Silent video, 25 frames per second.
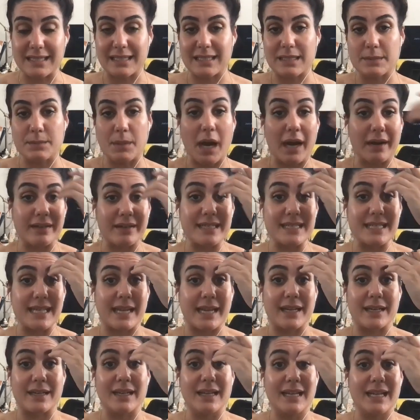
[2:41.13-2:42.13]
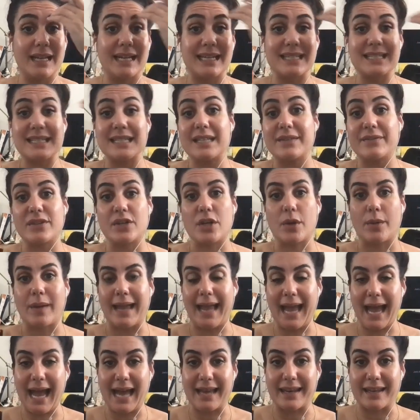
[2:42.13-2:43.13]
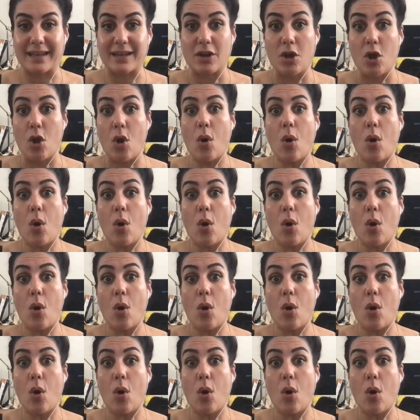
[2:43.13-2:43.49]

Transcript: expiry date. I didn't even know I had it.